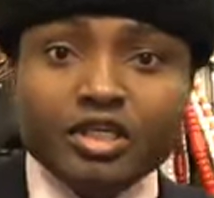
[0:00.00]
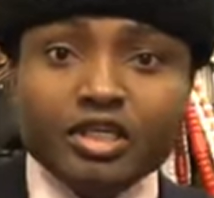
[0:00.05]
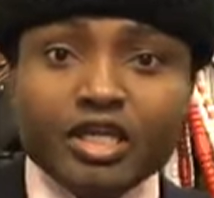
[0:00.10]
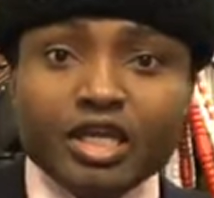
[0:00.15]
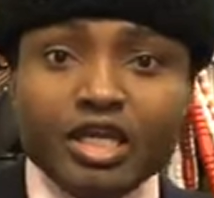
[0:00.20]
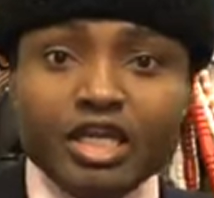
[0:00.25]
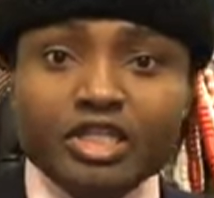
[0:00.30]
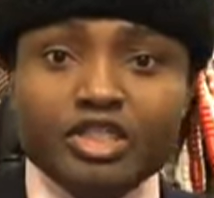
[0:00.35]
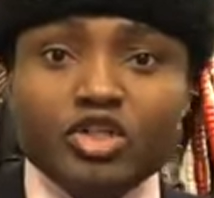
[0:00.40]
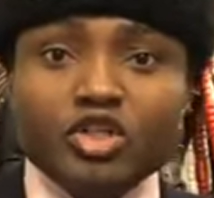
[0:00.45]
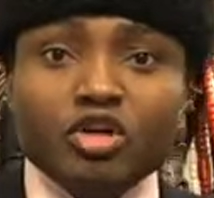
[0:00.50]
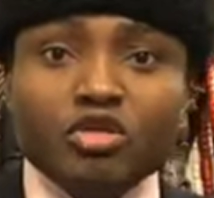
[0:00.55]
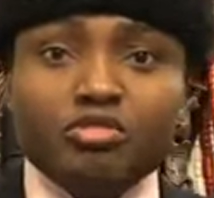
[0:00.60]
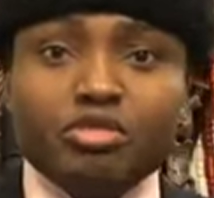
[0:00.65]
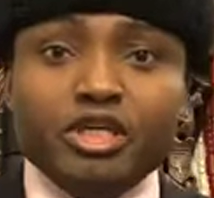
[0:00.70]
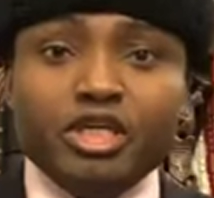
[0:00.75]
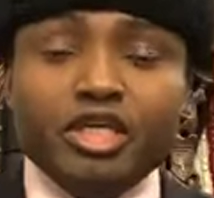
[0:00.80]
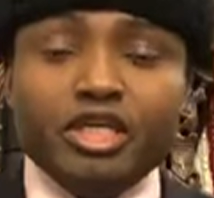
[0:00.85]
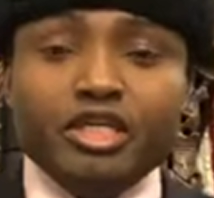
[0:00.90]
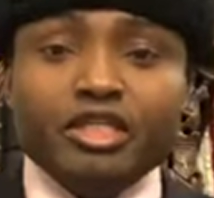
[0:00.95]
Kelechi
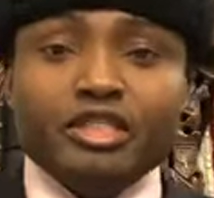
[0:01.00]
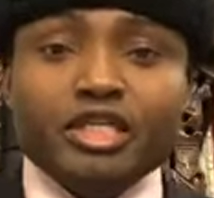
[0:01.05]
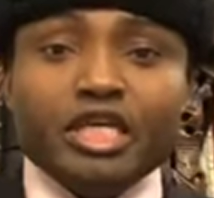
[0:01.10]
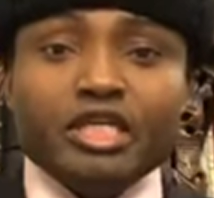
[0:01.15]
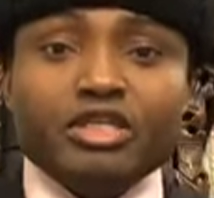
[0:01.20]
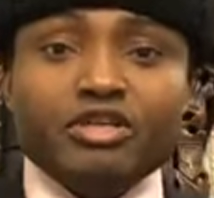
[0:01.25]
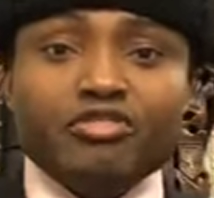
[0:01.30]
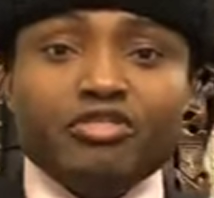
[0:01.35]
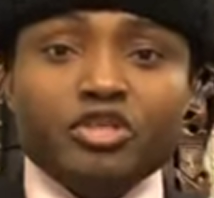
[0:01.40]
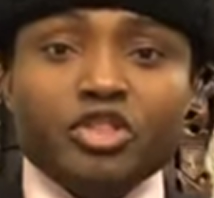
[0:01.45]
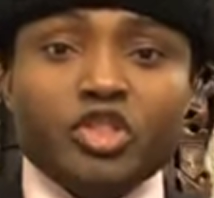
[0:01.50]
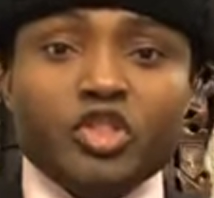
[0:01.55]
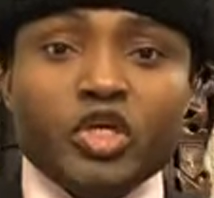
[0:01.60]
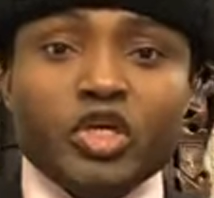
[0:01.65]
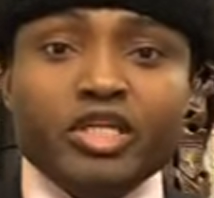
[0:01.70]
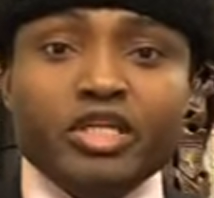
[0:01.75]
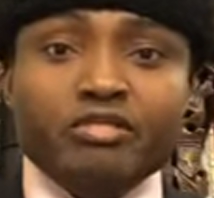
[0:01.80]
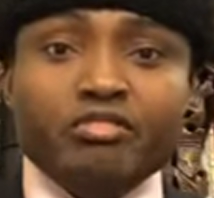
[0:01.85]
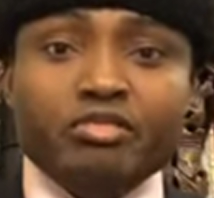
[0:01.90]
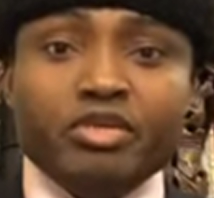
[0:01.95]
Obi, thank you for
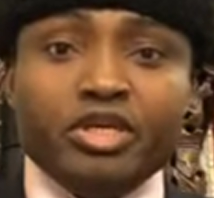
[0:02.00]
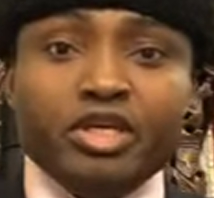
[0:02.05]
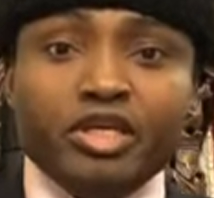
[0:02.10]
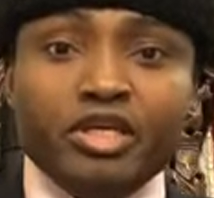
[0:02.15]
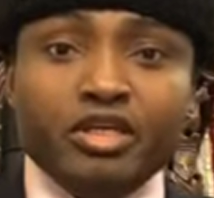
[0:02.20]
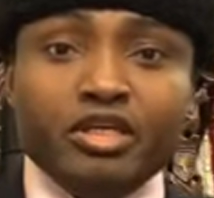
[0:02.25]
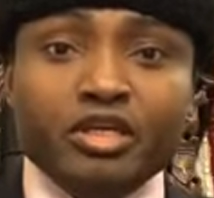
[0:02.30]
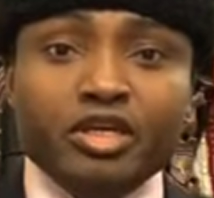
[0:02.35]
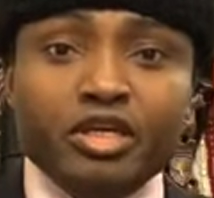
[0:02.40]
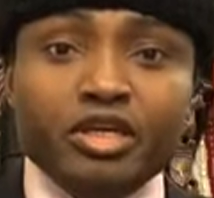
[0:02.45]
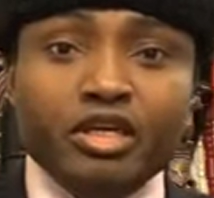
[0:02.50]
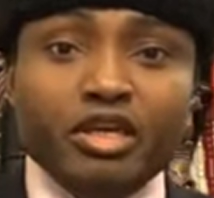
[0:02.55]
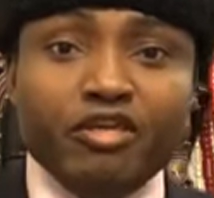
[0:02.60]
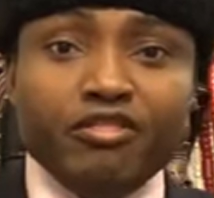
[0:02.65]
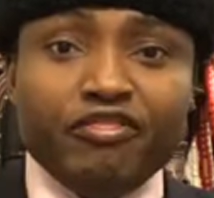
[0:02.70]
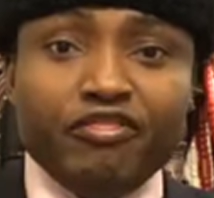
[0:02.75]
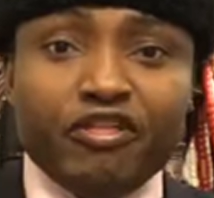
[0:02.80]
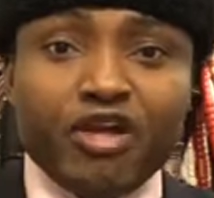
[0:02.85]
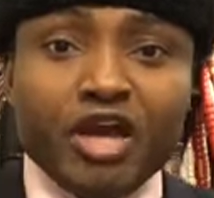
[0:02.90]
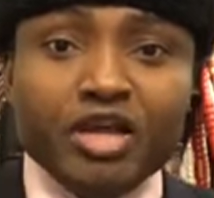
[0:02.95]
joining me.
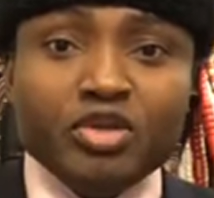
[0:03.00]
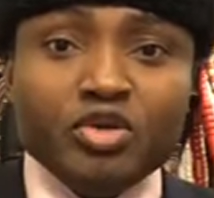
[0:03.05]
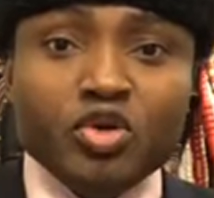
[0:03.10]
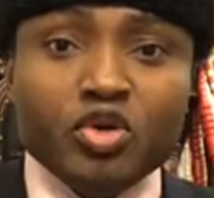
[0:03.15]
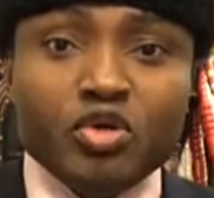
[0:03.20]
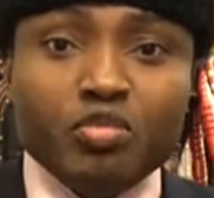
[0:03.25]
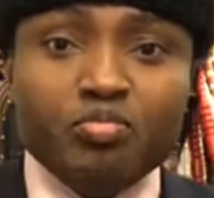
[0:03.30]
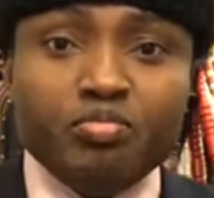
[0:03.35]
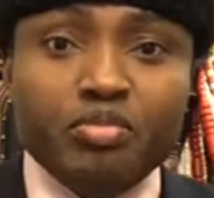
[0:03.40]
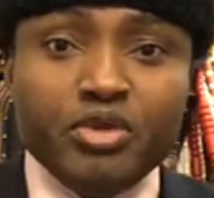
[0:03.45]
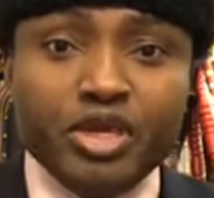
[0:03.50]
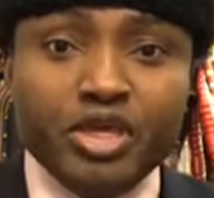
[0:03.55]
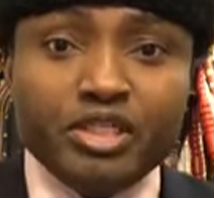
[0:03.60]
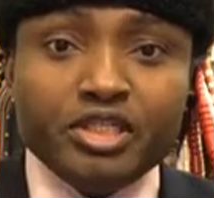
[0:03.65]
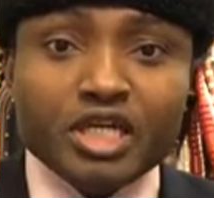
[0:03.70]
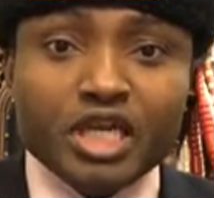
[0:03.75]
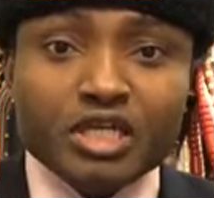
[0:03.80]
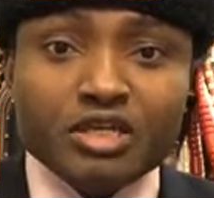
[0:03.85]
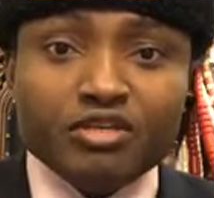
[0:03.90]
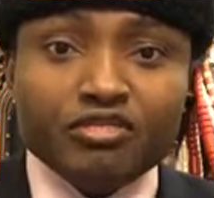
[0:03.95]
Ifan Obi,
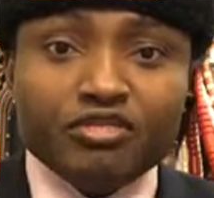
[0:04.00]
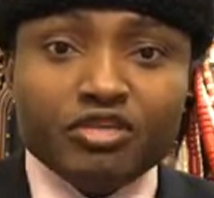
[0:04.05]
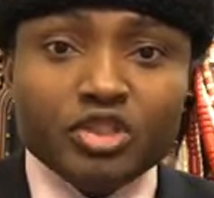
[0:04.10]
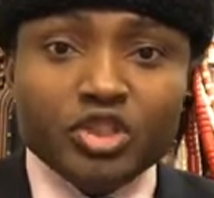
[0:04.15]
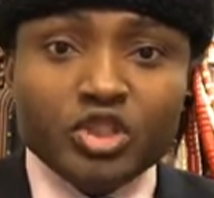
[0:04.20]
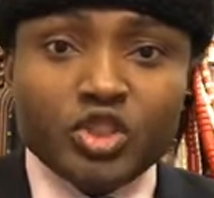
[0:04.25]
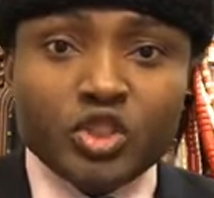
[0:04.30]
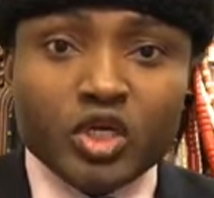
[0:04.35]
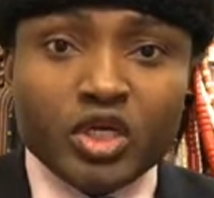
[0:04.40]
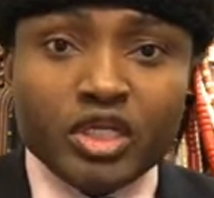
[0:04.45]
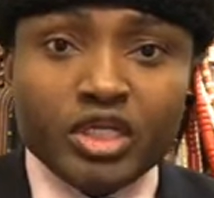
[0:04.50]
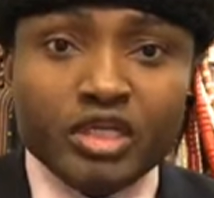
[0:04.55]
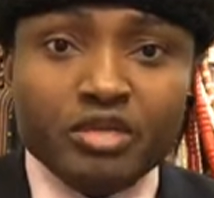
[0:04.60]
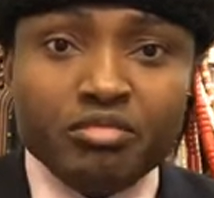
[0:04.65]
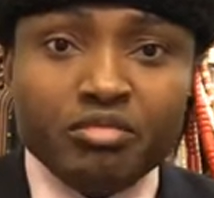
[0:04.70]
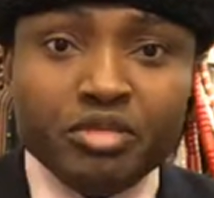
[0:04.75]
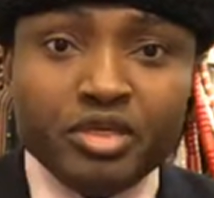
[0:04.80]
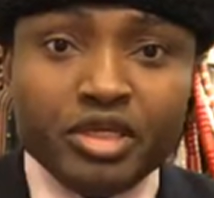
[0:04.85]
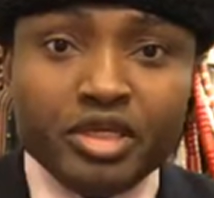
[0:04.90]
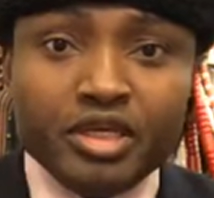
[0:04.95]
thank you for
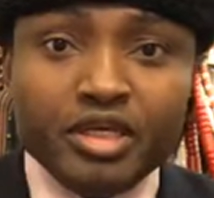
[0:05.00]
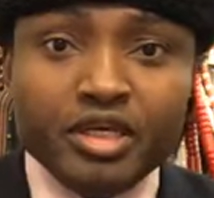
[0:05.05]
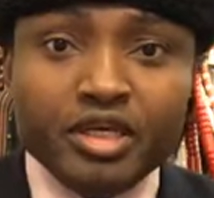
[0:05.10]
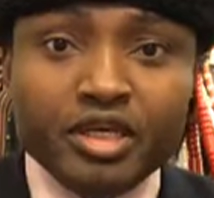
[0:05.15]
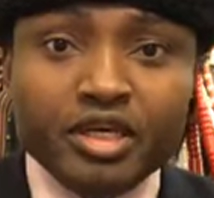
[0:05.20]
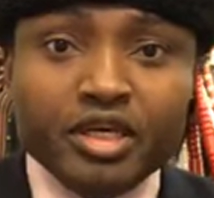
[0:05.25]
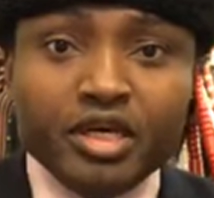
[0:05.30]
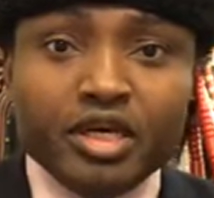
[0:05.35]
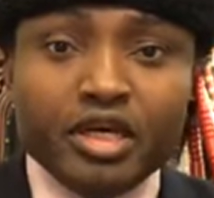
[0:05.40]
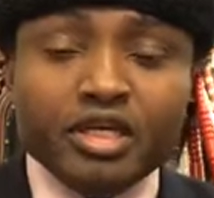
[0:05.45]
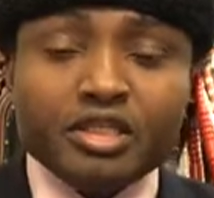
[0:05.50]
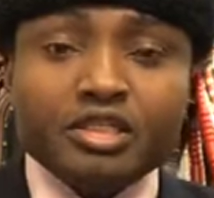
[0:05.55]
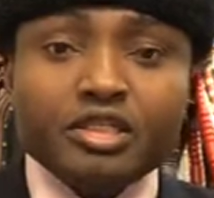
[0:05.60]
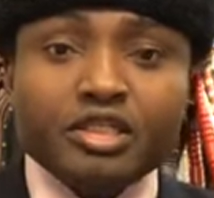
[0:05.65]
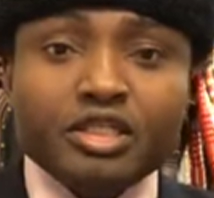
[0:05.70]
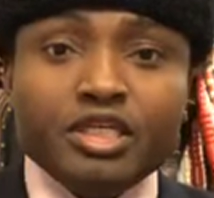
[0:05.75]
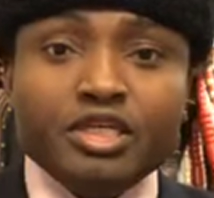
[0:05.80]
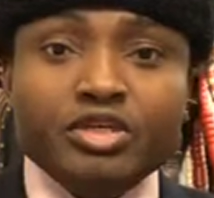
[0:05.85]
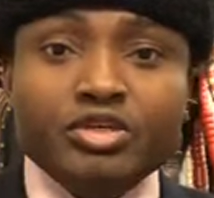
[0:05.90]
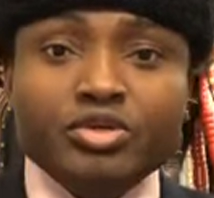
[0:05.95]
joining me. I
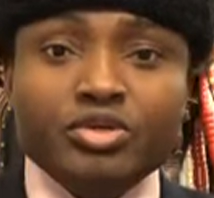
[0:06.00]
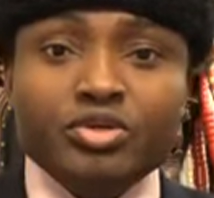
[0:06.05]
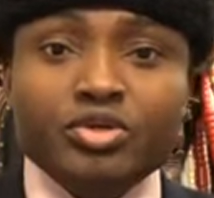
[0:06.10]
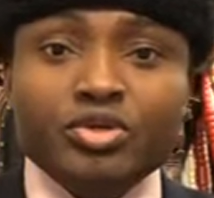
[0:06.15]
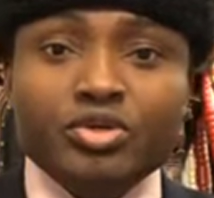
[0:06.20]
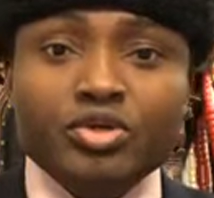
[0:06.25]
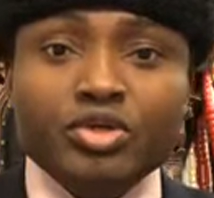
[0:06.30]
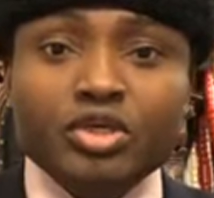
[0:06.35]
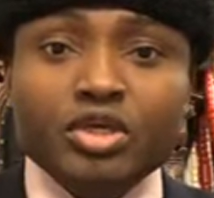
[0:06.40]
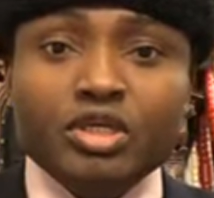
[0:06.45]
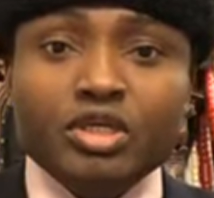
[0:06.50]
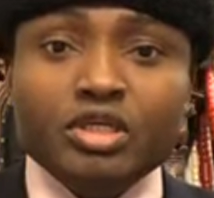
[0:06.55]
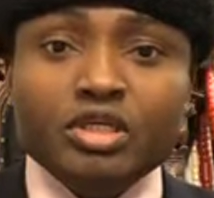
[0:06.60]
see you.